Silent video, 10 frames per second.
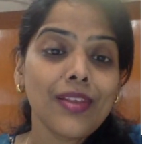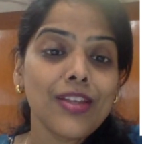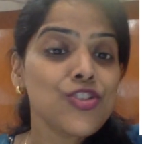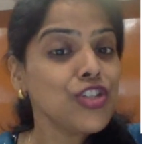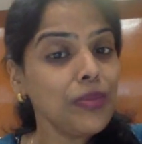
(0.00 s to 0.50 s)

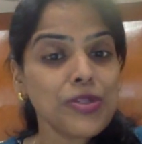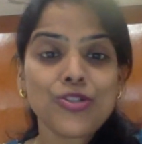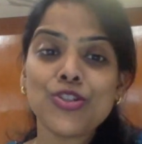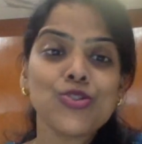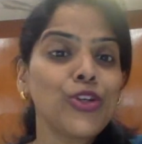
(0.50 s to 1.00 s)
Still, person
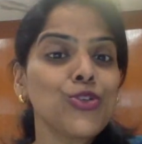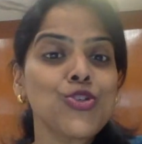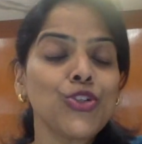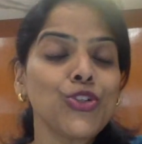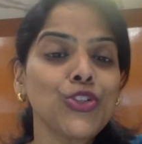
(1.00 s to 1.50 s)
is going to
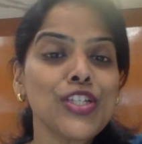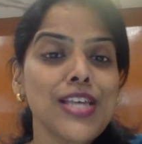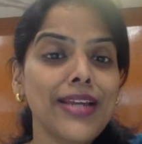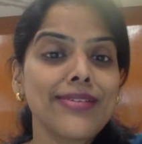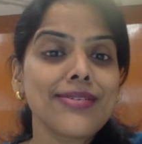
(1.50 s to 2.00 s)
show you the
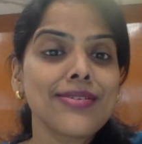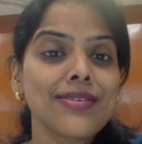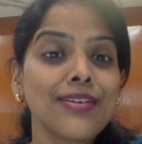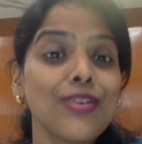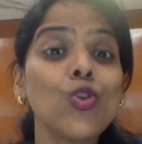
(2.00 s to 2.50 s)
site.
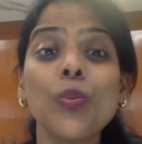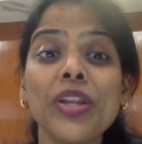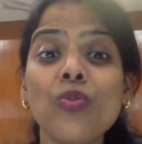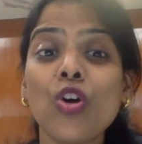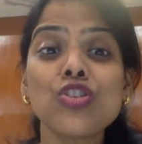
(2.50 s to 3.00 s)
Nobody
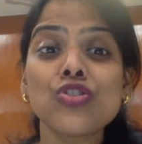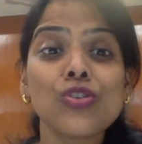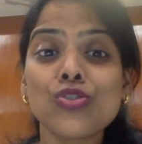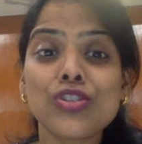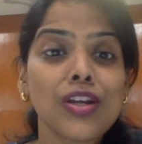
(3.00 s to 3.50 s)
wants to
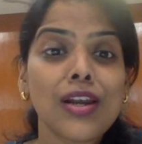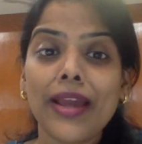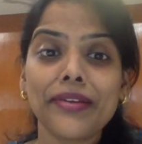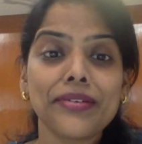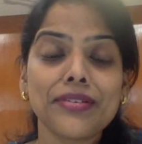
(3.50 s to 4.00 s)
lose the
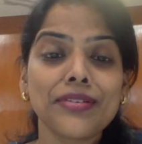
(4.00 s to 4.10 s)
client.